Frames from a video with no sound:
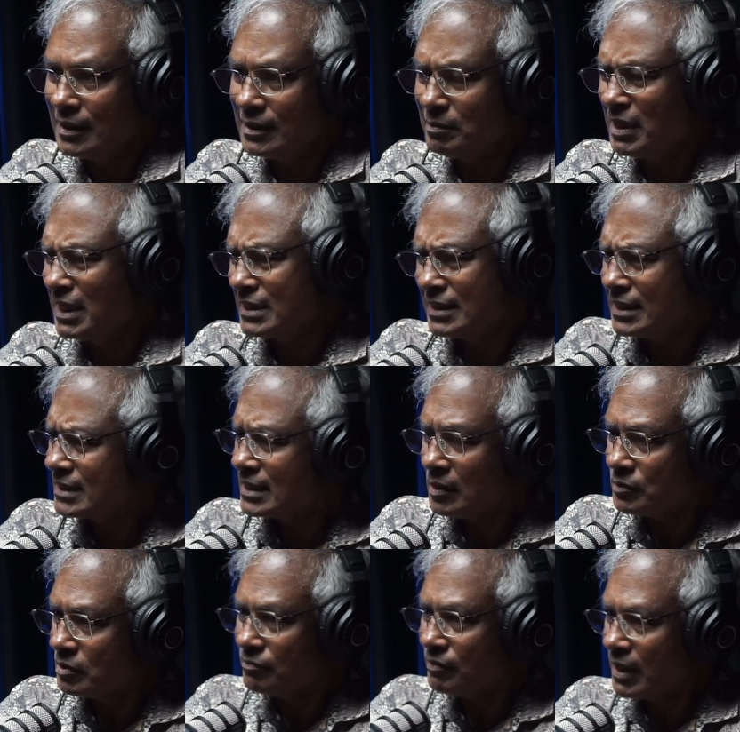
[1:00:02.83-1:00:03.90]
And something like
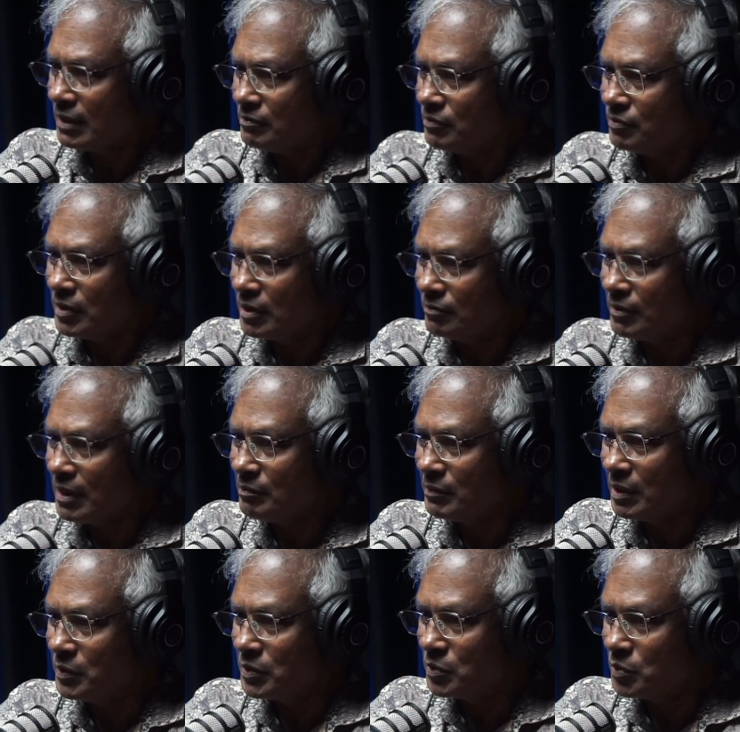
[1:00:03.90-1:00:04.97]
6,005 if you're a
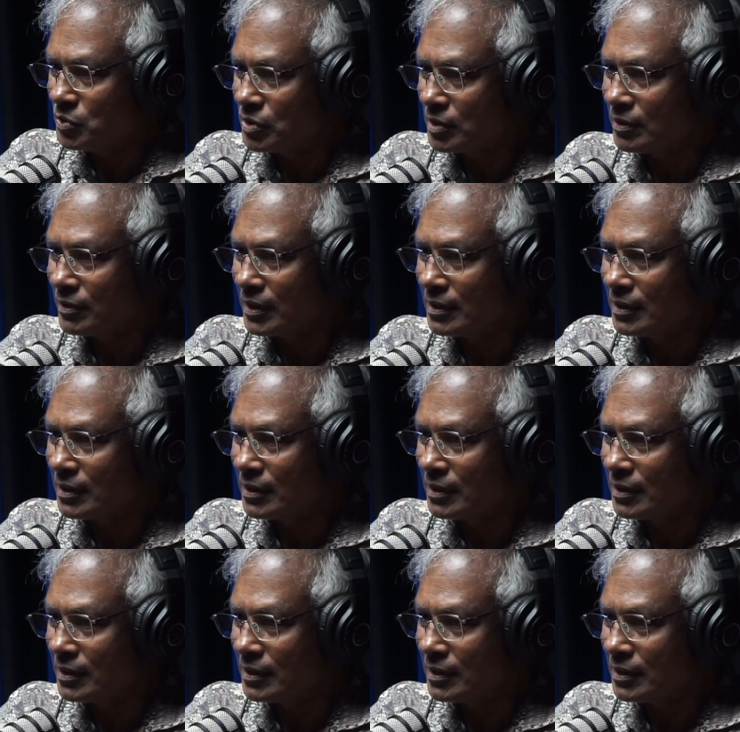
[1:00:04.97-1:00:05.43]
family with 2 children.